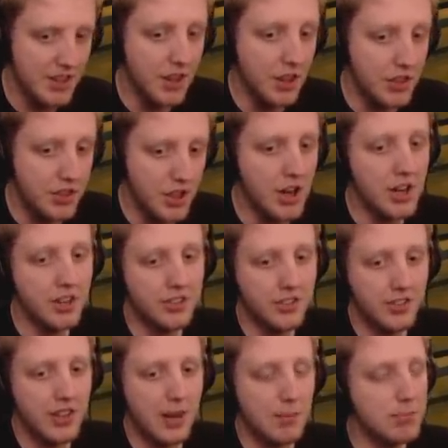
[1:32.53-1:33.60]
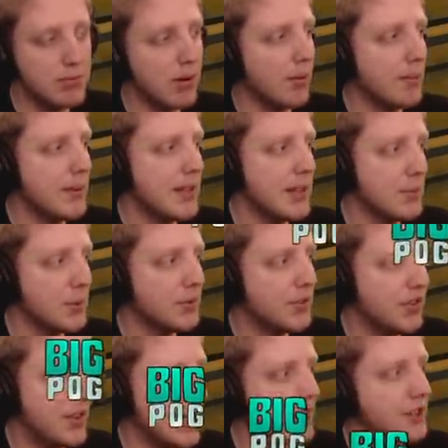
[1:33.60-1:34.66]
The third, and probably the
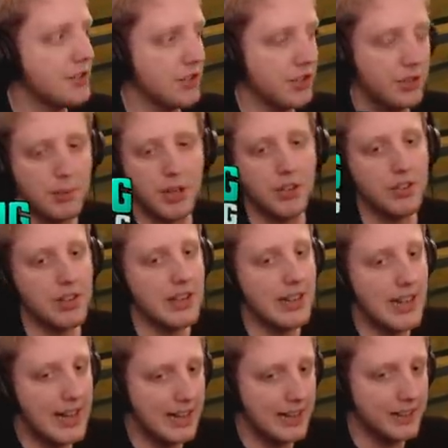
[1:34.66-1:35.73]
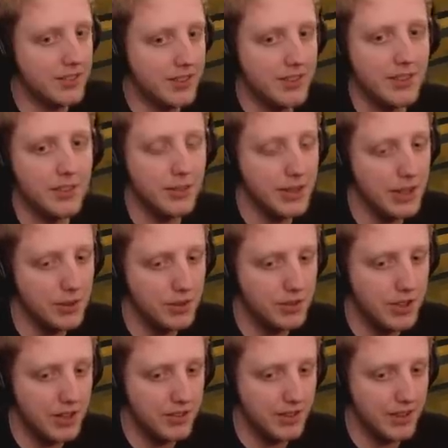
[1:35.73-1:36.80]
most dangerous because it lagged when I was
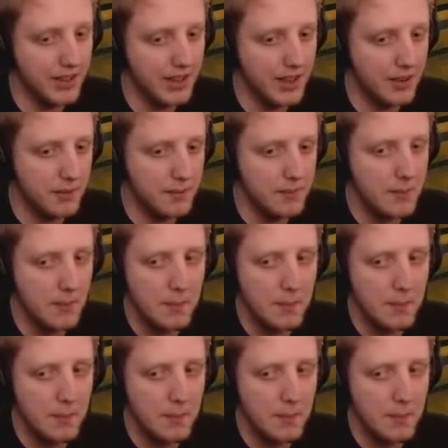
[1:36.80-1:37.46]
testing it out,